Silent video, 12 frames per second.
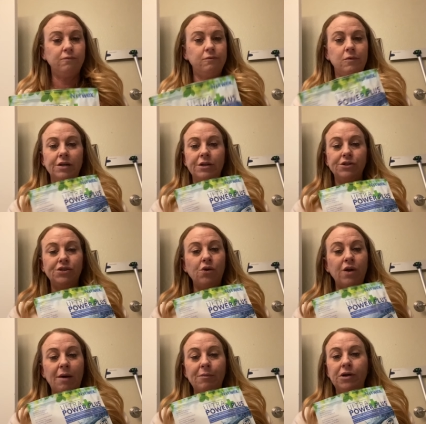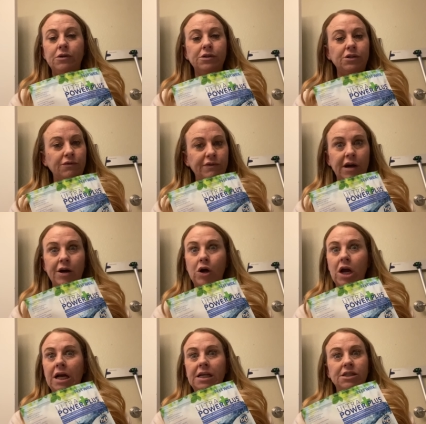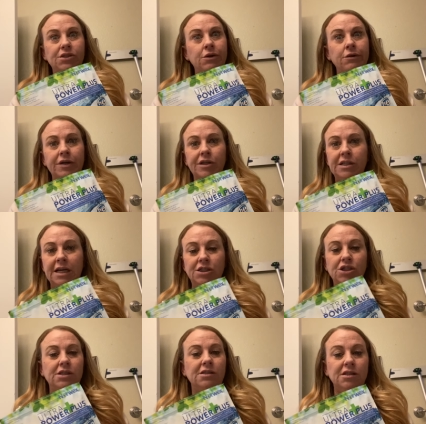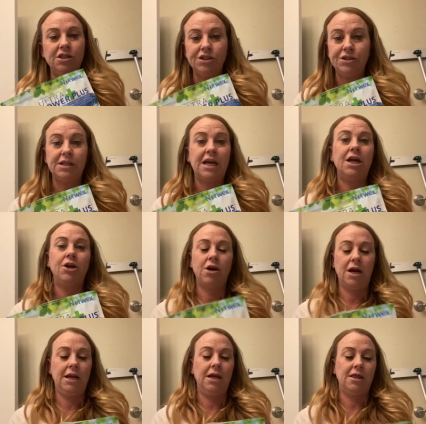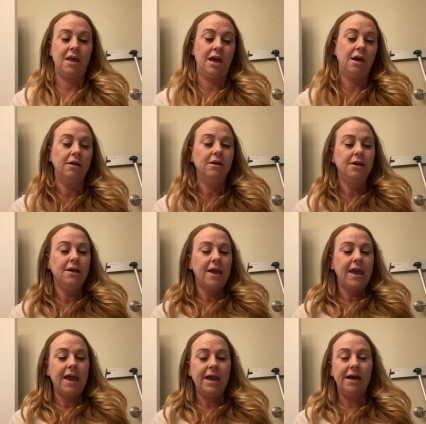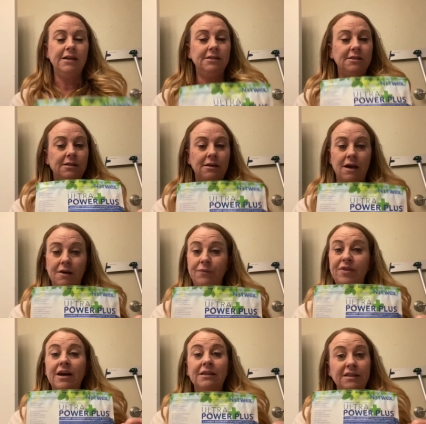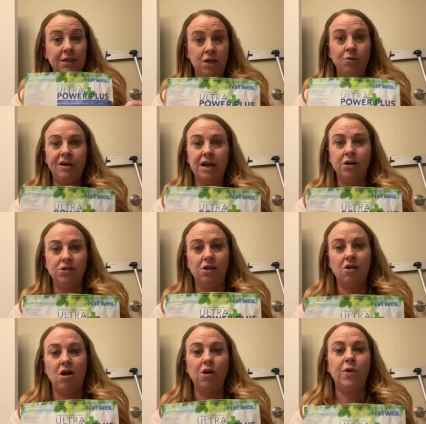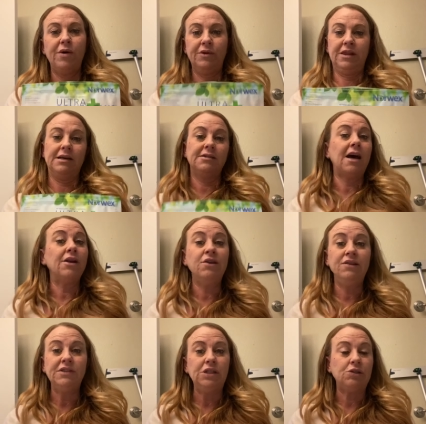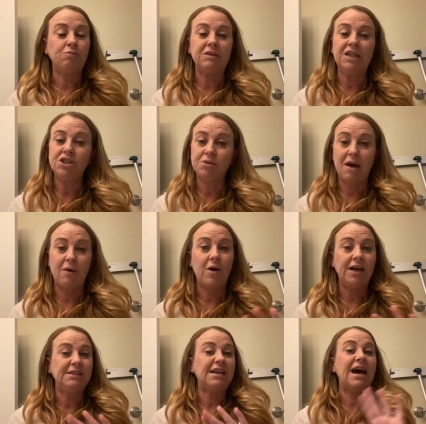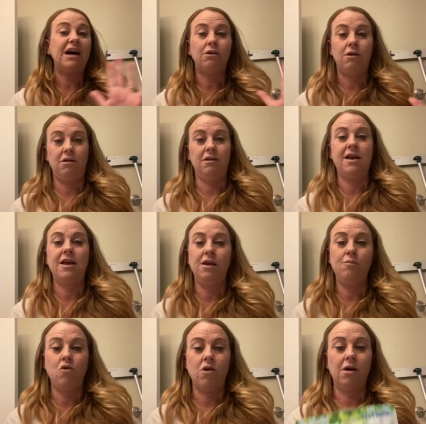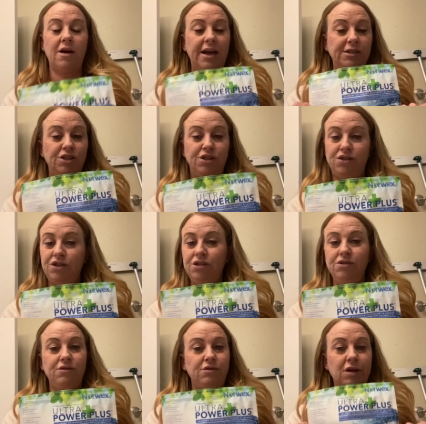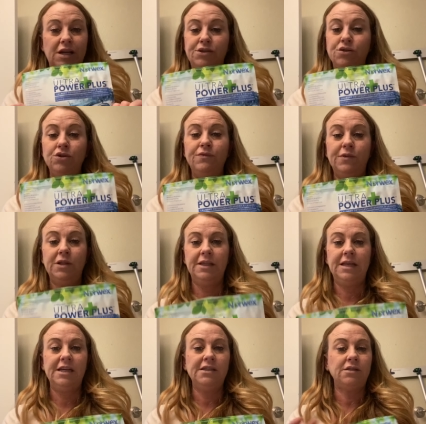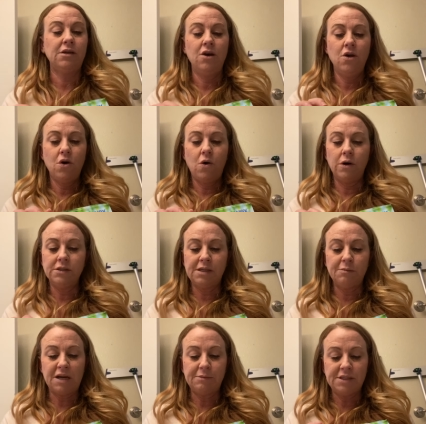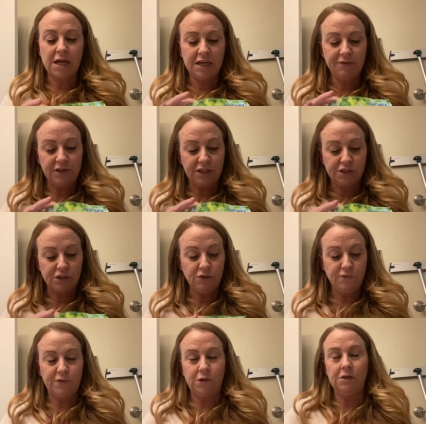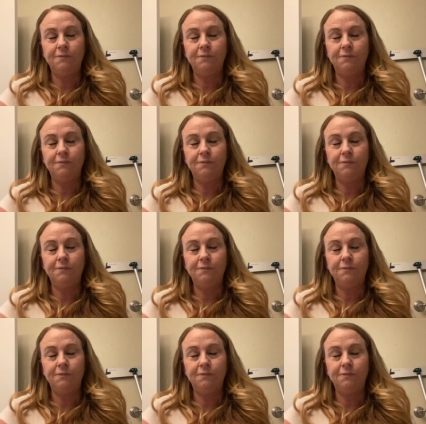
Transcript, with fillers: where there's no chemicals, no fragrance, no irritations to your skin or anything. And um, a little bit goes a long way with this. I don't even use bleach in my whites at all anymore. I just use a scoopful of this or sometimes not even a scoopful.